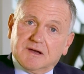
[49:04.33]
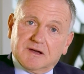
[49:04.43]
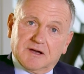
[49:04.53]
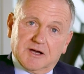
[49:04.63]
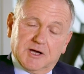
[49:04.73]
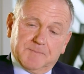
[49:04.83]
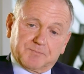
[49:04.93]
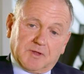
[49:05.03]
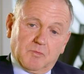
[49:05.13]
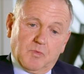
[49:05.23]

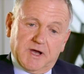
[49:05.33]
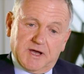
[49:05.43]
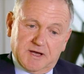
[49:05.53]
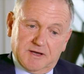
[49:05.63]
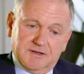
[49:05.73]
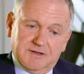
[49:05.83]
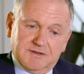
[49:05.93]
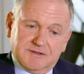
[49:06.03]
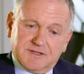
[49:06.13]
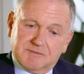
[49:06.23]
where
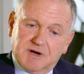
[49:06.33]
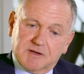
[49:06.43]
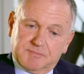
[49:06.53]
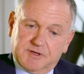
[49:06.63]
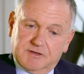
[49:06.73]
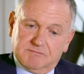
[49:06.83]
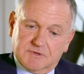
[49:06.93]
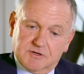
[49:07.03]
there might be